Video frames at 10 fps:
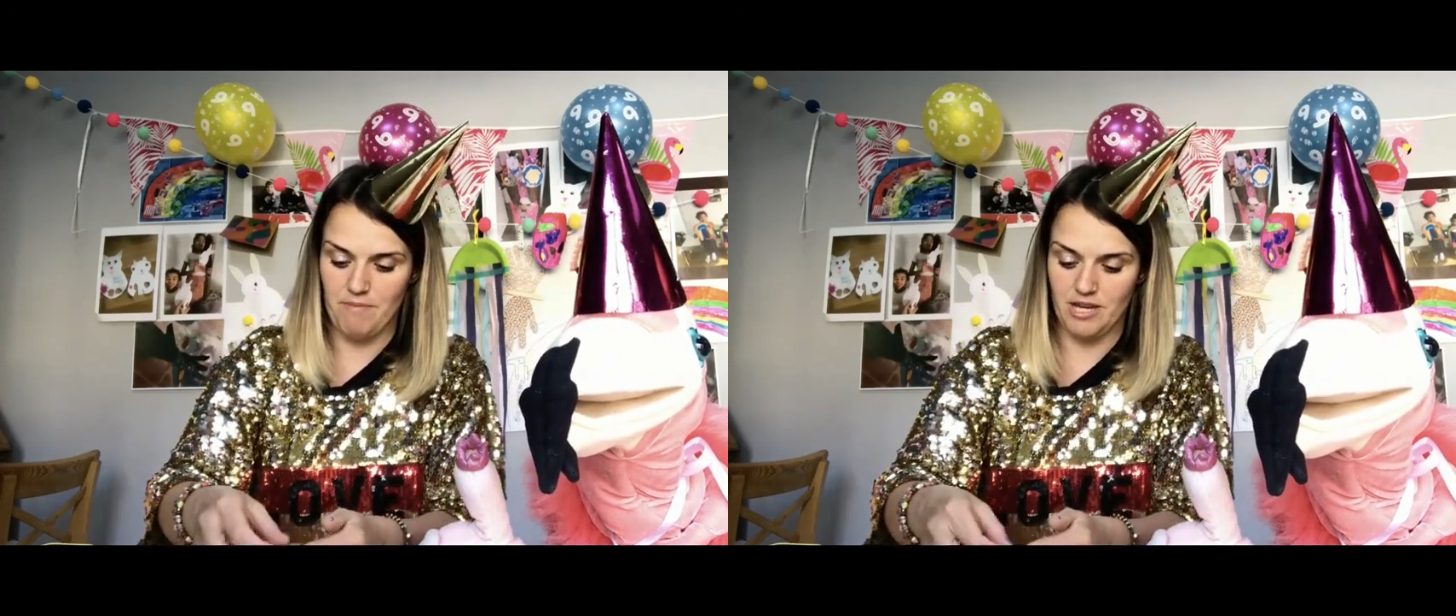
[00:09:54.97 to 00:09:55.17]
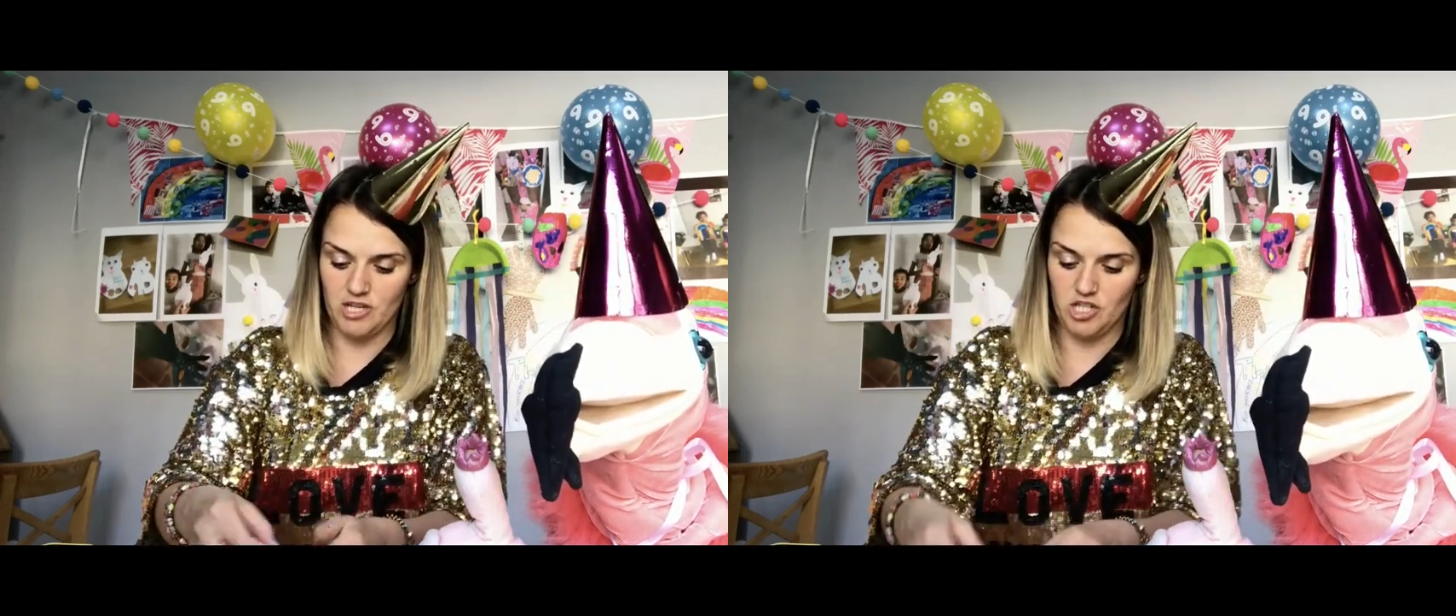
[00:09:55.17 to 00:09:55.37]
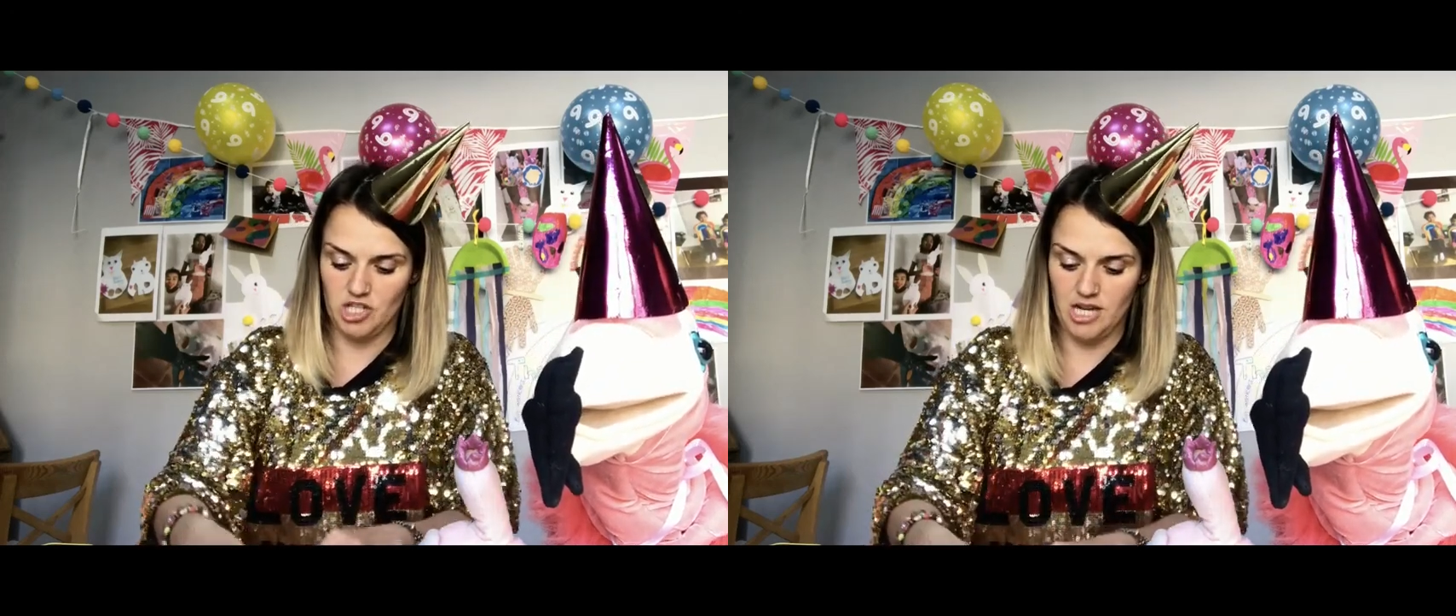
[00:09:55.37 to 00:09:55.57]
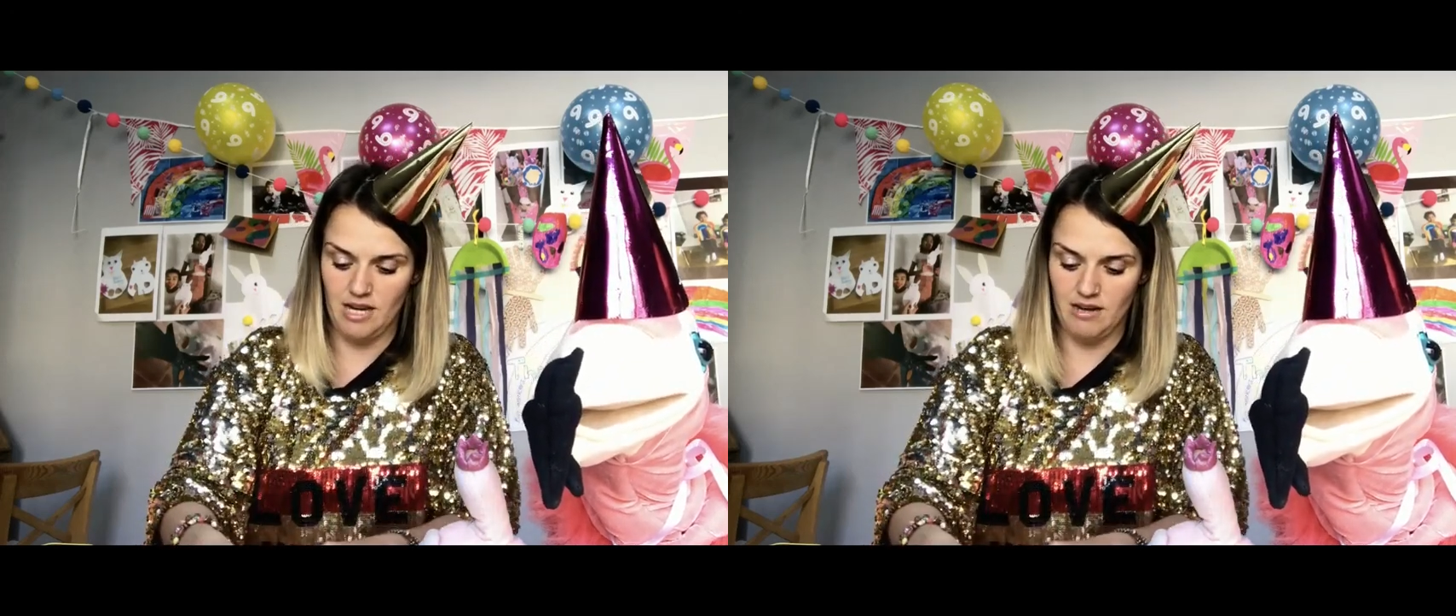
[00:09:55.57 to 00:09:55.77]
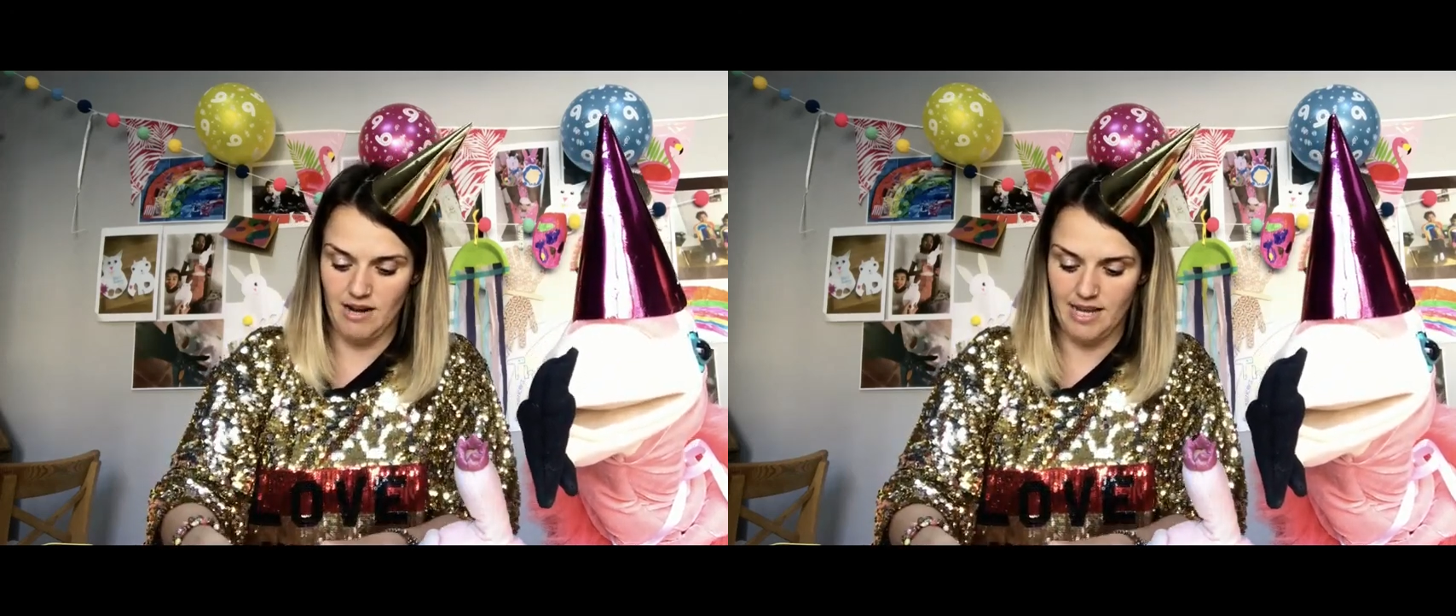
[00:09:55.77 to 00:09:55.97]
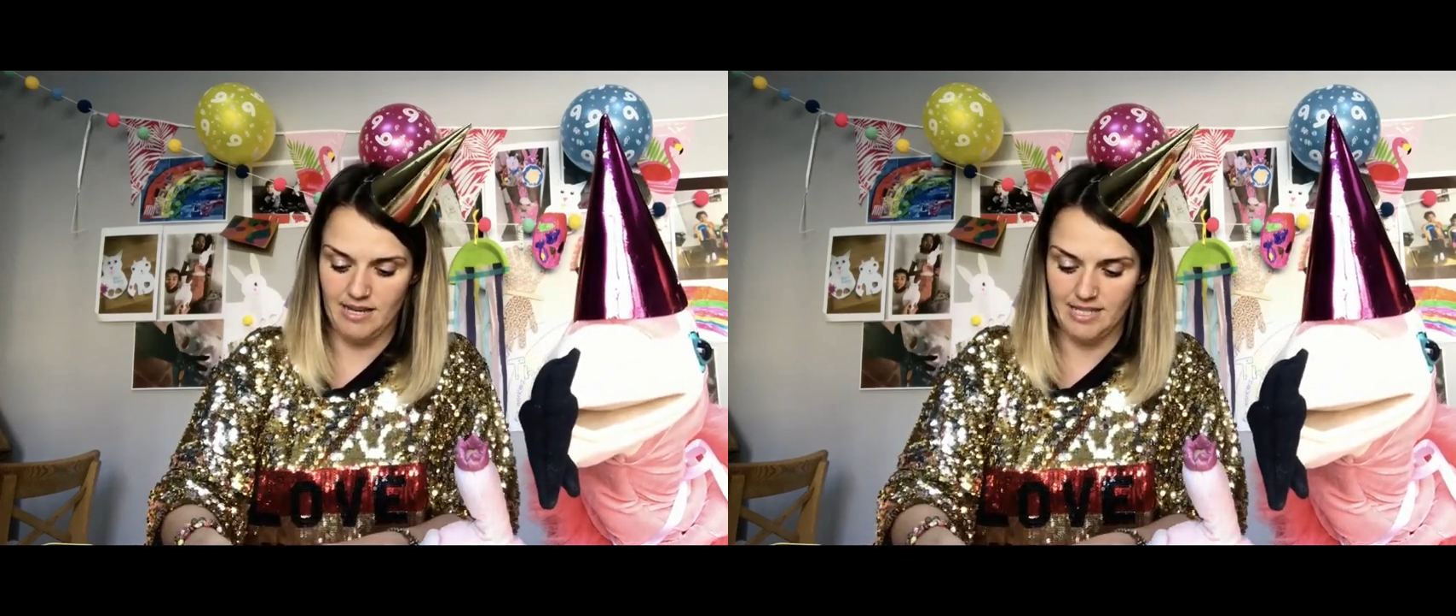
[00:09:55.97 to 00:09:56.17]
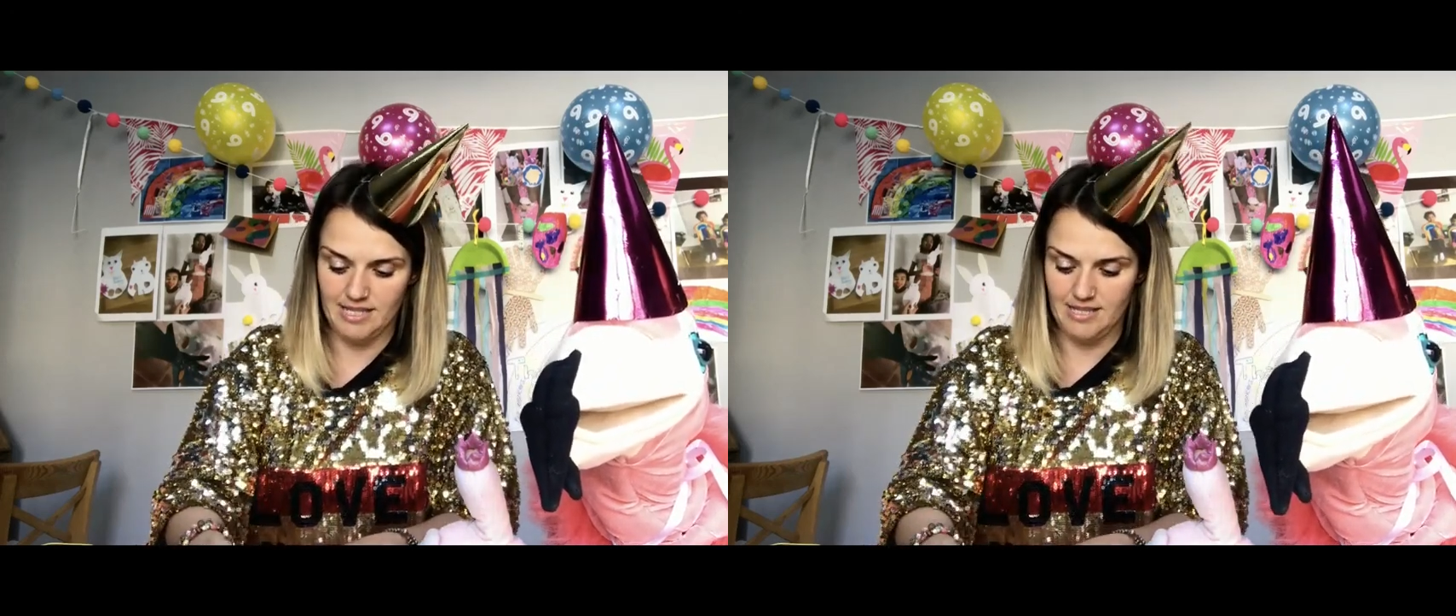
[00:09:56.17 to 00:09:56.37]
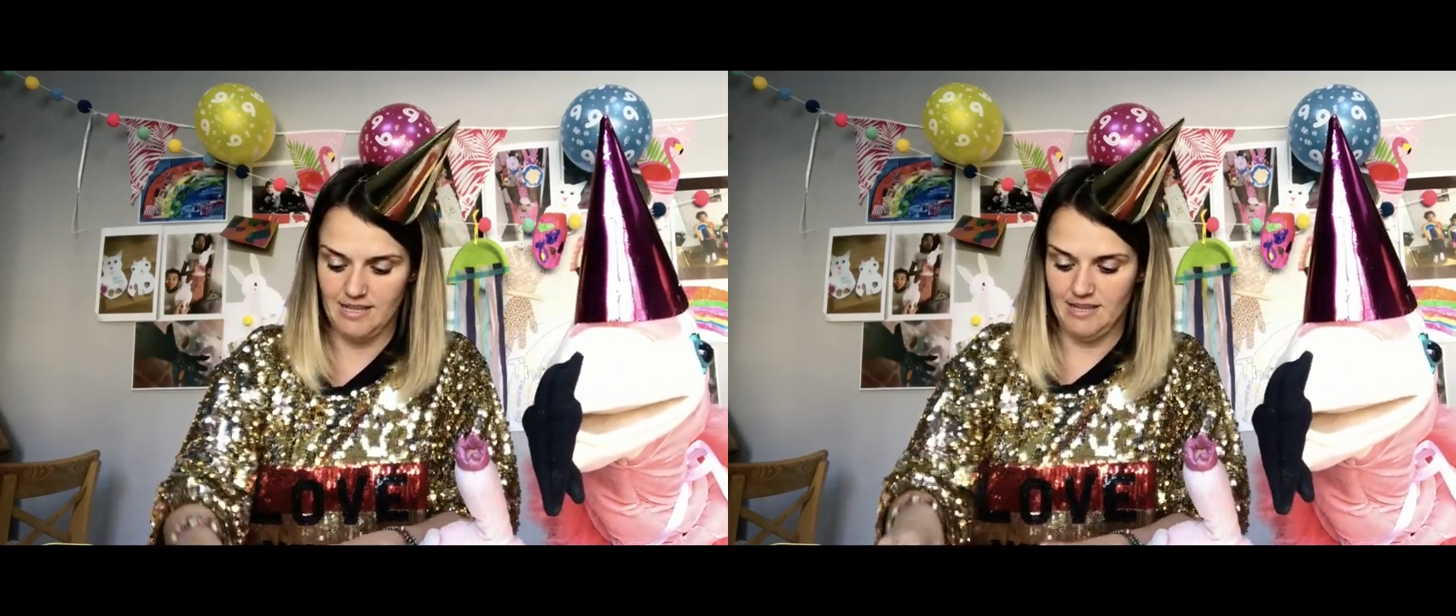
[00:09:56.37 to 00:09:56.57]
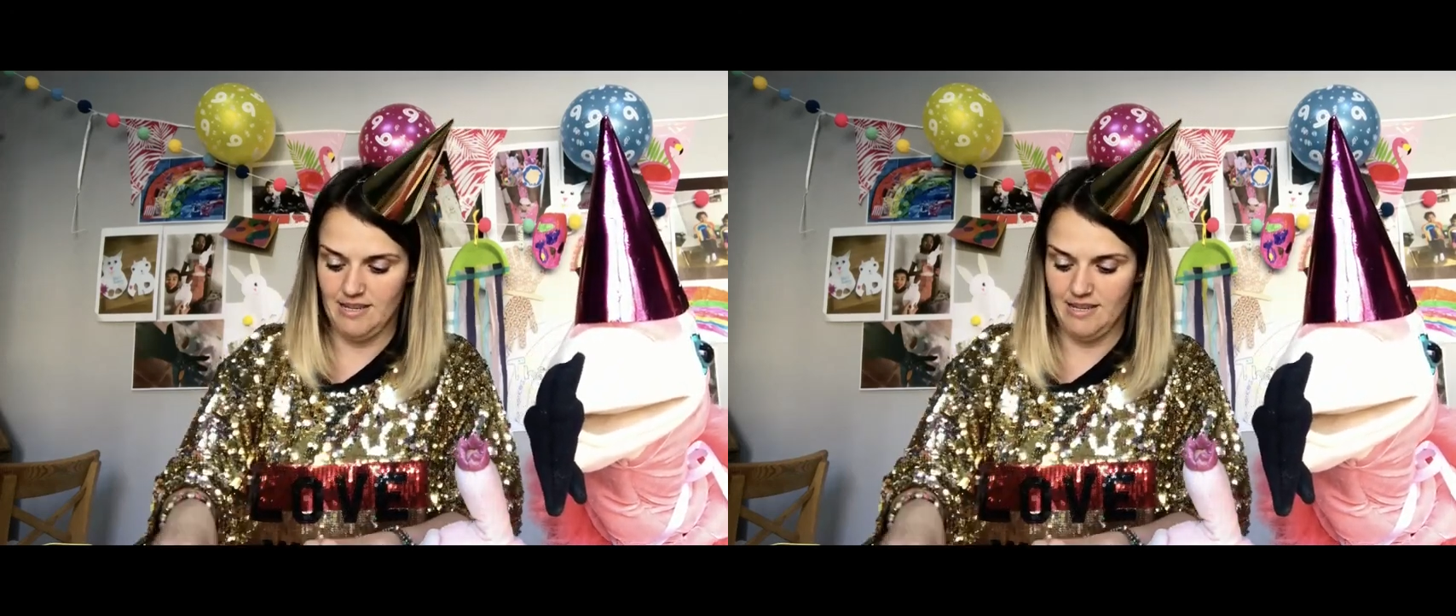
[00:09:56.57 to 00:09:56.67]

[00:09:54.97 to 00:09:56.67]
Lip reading: because she likes